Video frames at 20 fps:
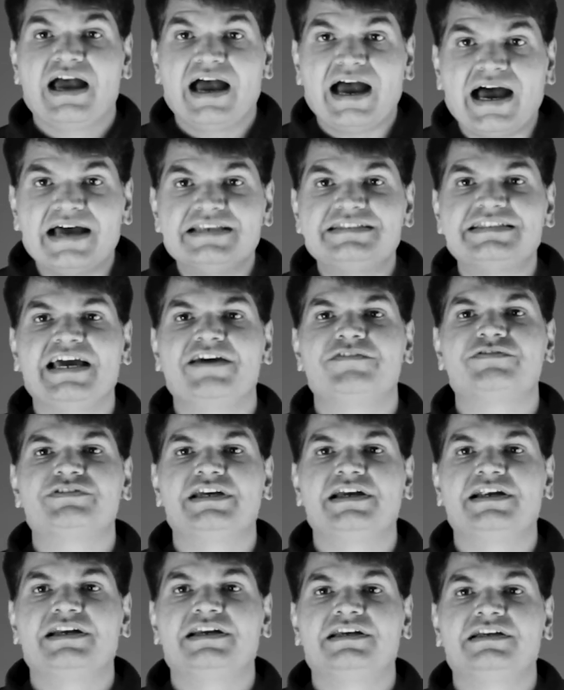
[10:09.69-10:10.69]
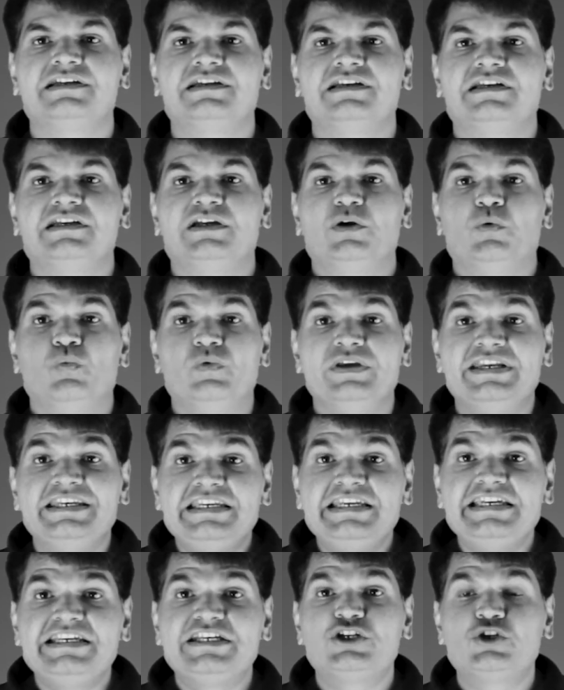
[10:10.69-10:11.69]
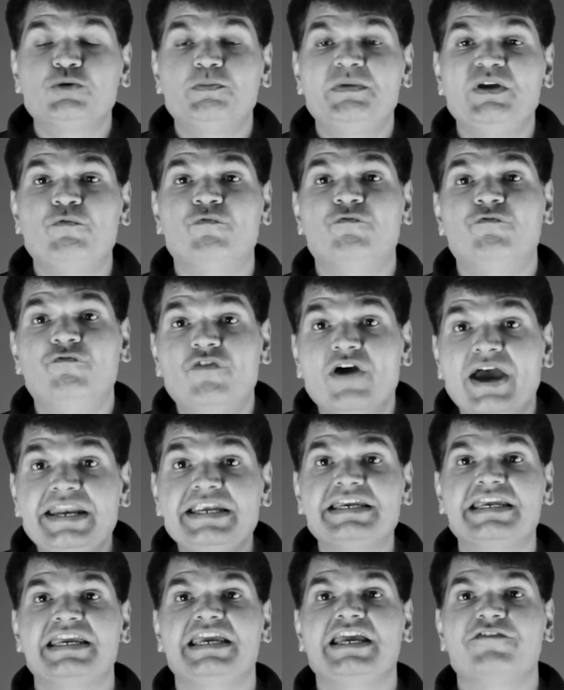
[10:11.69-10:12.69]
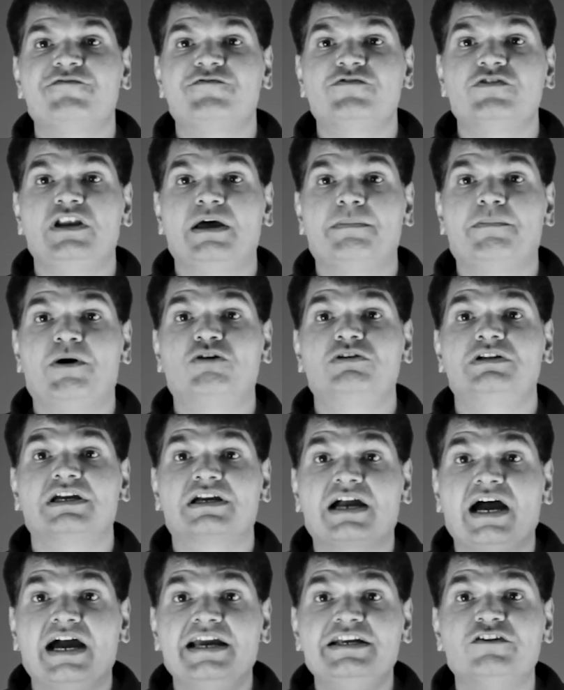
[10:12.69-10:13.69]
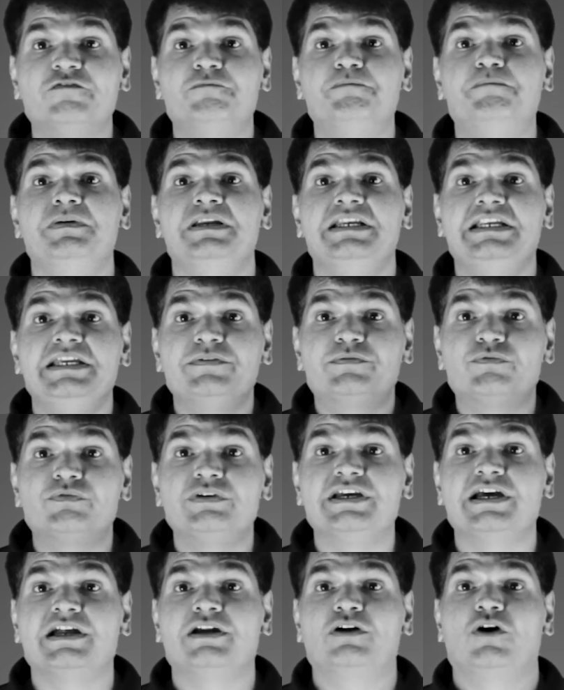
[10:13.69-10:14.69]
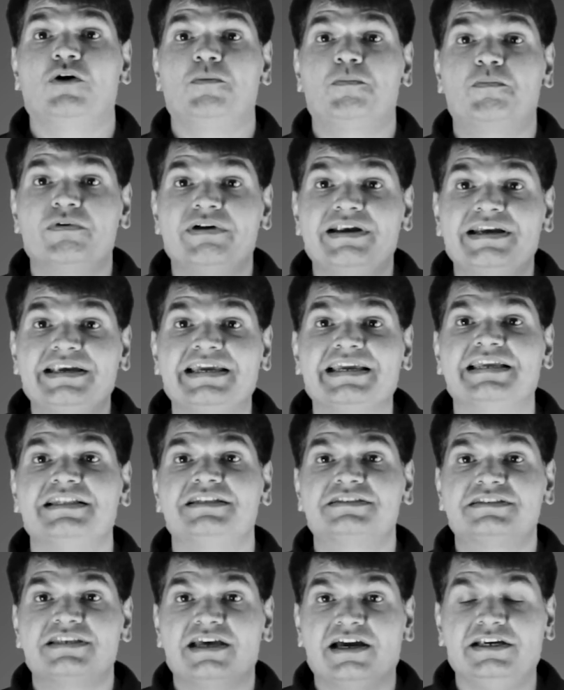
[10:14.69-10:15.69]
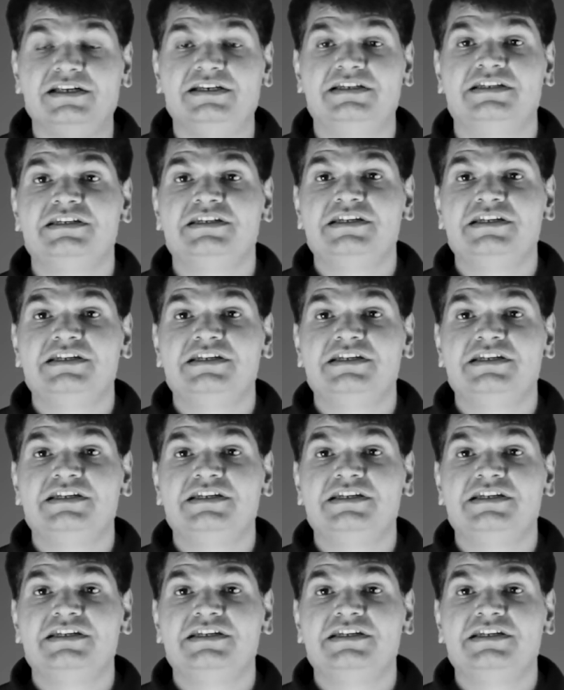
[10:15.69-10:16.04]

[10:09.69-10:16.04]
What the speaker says: As I've said, we need to be very careful about the kind of beliefs we are operating inside.